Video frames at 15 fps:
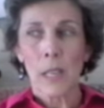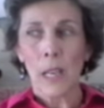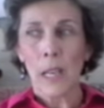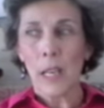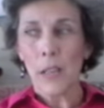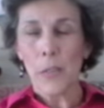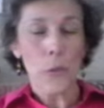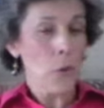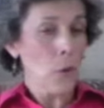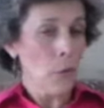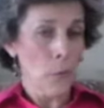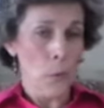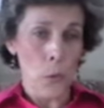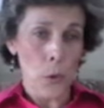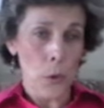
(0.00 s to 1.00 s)
3 or
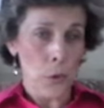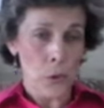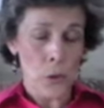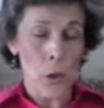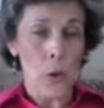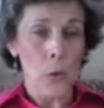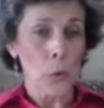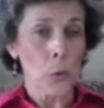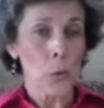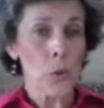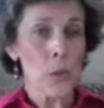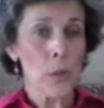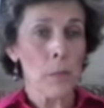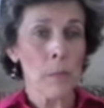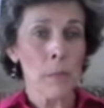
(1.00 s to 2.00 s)
4 years
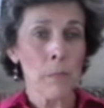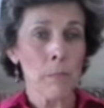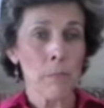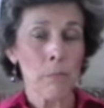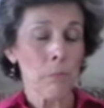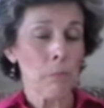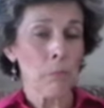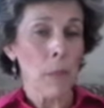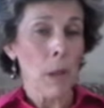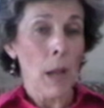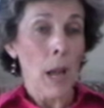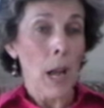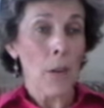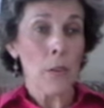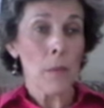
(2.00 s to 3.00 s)
old,
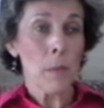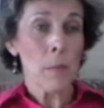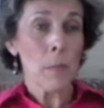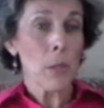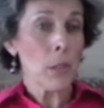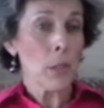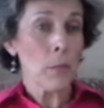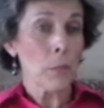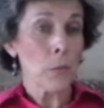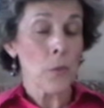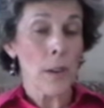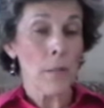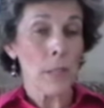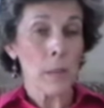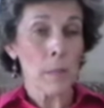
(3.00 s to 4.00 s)
I remember
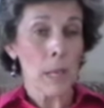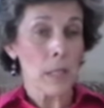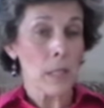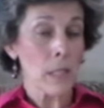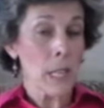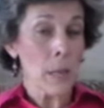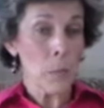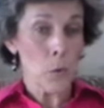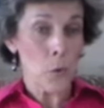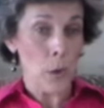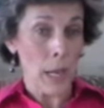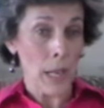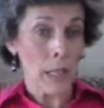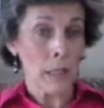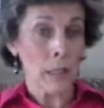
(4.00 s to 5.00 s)
traveling by steam
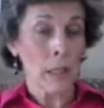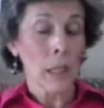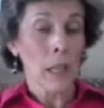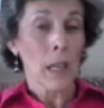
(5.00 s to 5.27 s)
train